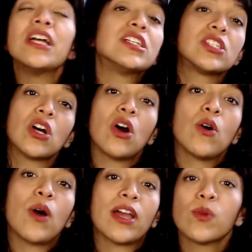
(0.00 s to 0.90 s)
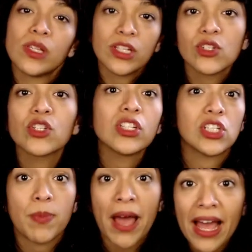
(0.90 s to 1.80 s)
So I really usually
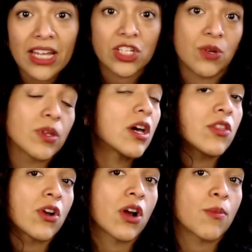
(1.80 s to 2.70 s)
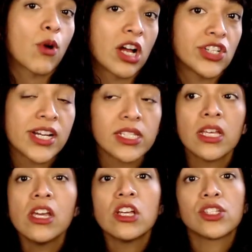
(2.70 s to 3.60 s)
just package it with other projects.
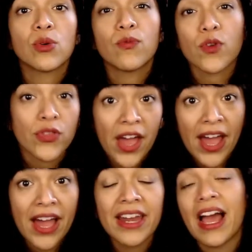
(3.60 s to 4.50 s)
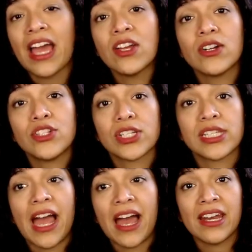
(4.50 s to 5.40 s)
So for that, I could just
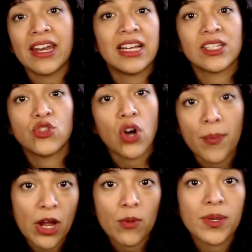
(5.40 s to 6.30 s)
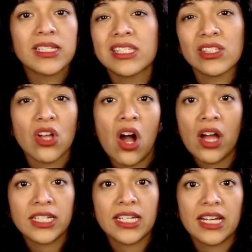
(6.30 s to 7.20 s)
add it as a drop down because it's
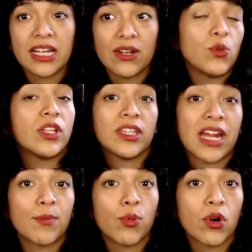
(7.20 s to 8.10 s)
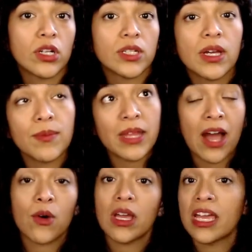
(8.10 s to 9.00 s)
not really that important.
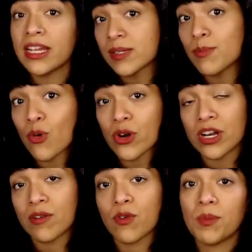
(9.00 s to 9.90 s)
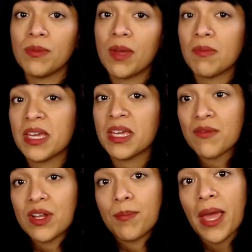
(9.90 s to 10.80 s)
Now, it is important enough for me to maybe give
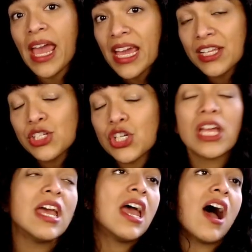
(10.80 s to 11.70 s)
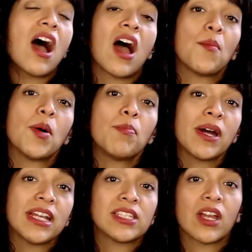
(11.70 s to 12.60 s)
it a page, but
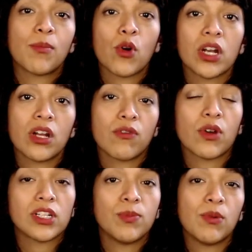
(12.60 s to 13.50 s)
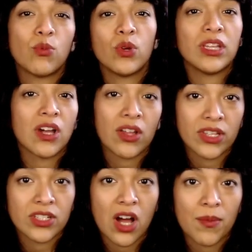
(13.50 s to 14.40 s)
it's not important enough for it to be really on the
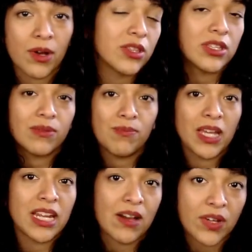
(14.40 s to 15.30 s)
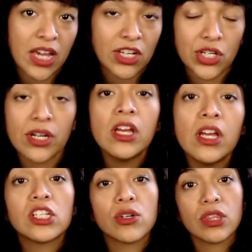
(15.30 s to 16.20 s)
top, on the main navigation.
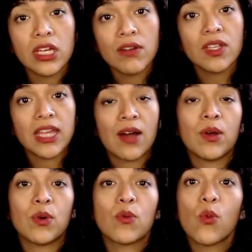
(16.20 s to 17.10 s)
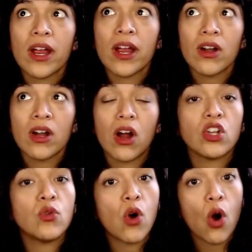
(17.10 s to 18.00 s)
So think of it that way. Where are
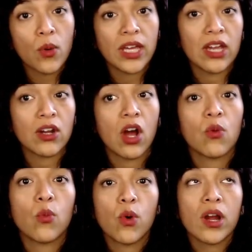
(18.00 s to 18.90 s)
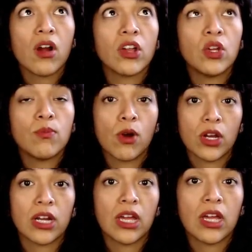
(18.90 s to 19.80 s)
you honing in on? Where are you
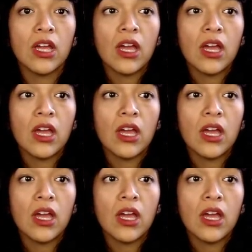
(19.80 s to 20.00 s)
marketing?